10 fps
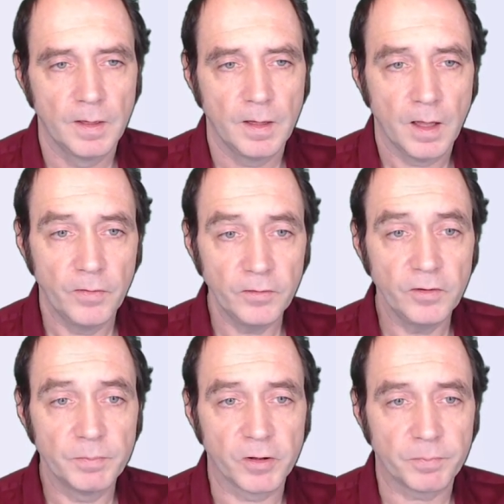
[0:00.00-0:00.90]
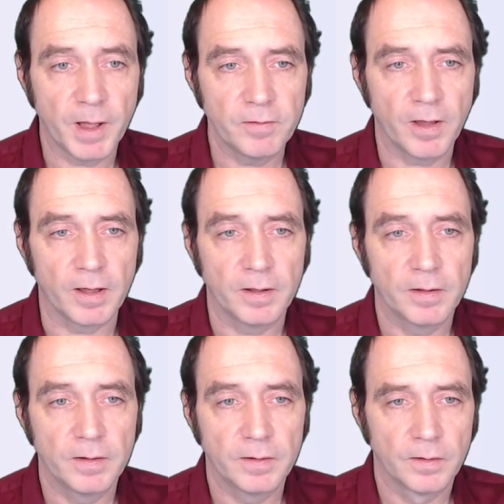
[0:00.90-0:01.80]
And this is much better.
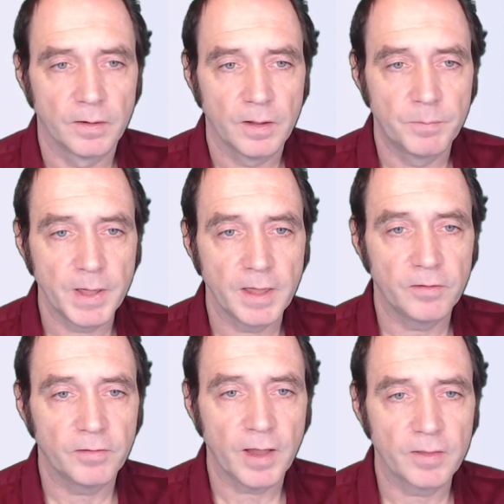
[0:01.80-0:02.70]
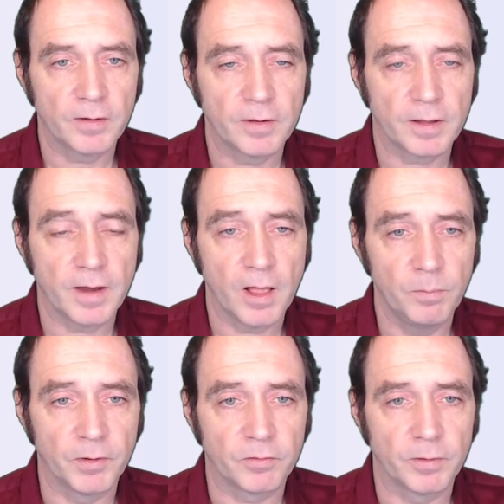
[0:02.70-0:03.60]
Bing is saying that it can help
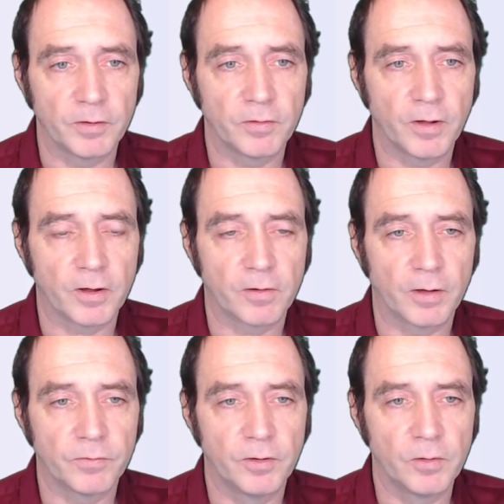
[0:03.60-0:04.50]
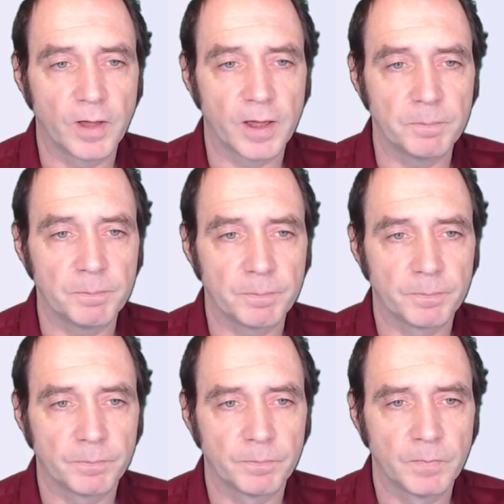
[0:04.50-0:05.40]
us with this StarCraft II game.
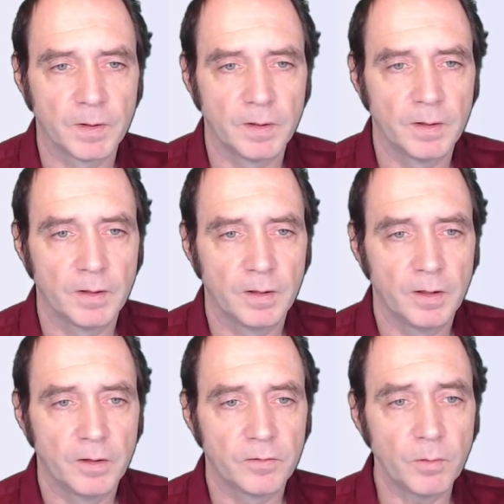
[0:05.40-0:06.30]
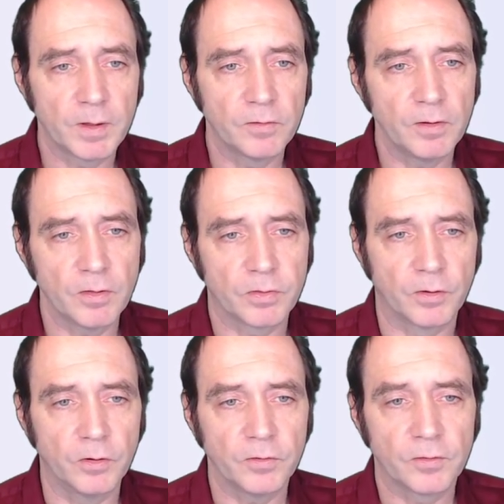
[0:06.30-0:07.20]
So we can see the
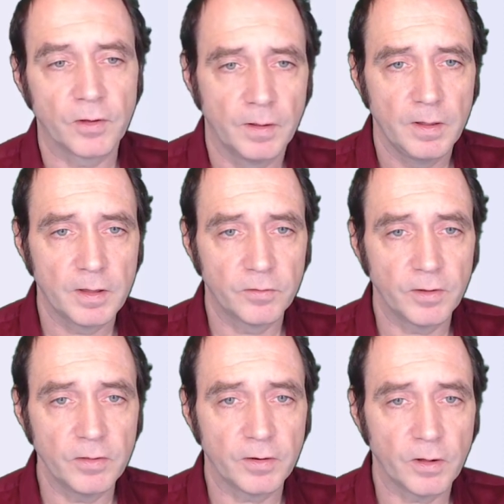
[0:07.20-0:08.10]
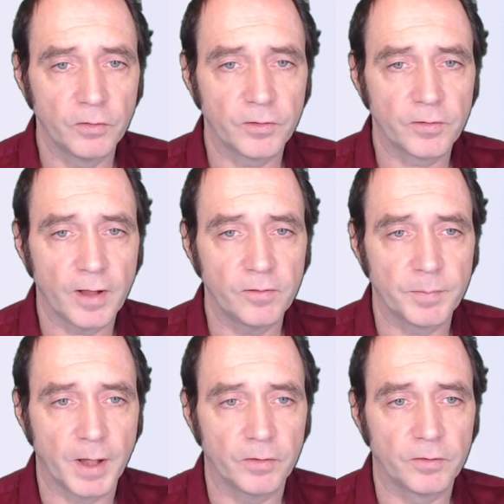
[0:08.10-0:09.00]
thoughts, you can see that it understands
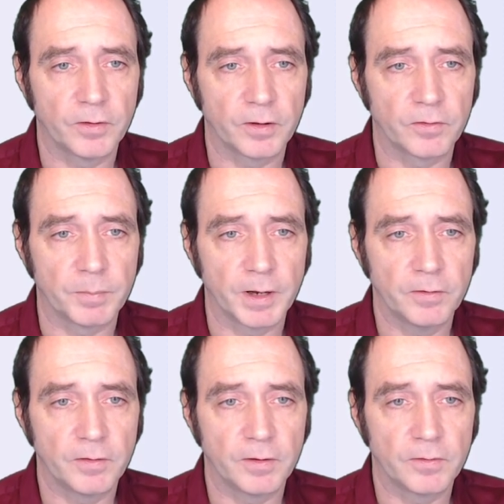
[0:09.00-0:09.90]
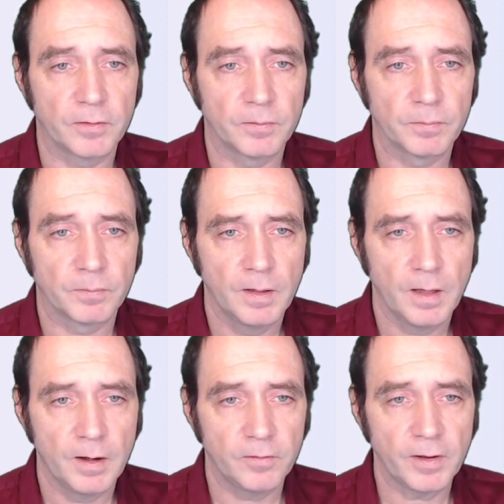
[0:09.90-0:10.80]
about the Zerg's abilities,
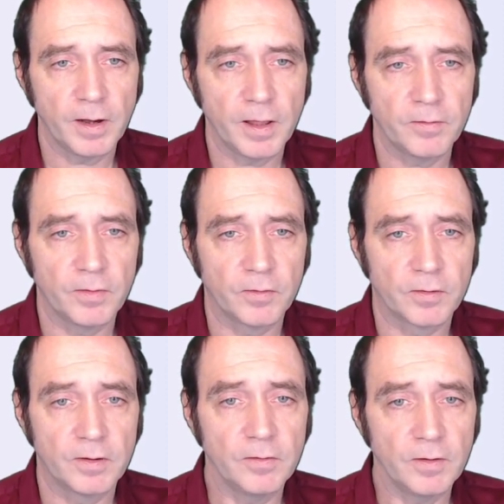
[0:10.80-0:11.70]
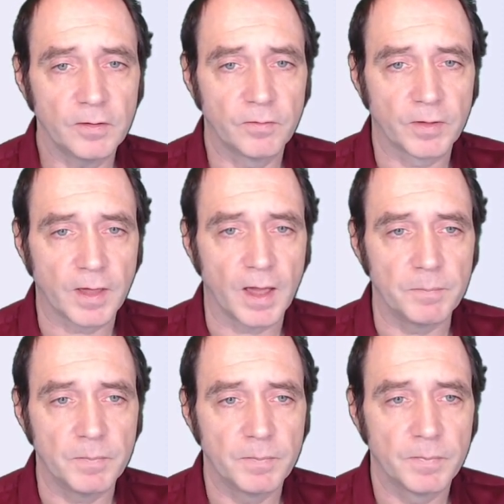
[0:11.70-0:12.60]
and it's analysing the statistics of the
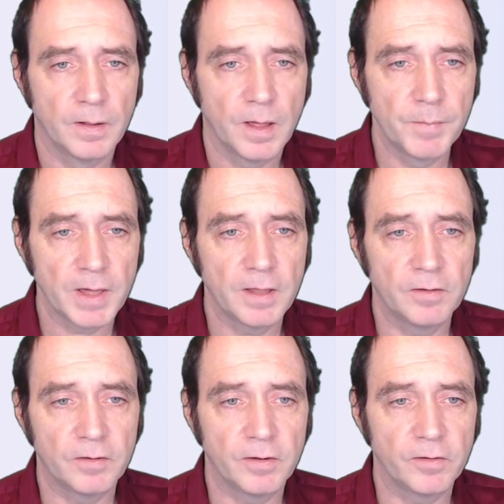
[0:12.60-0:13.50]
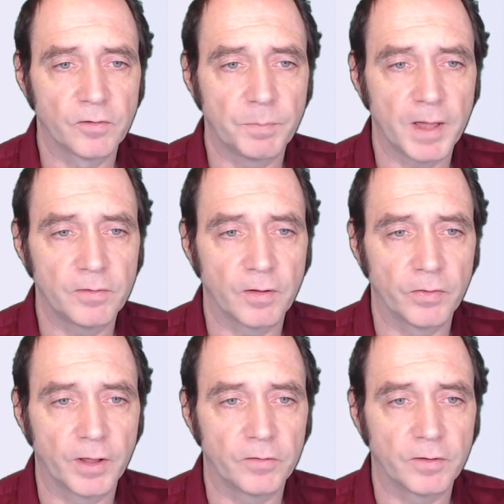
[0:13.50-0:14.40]
game and making decisions based on
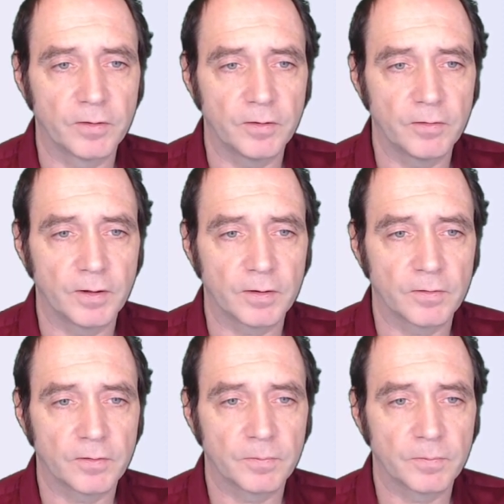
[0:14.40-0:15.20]
those statistics.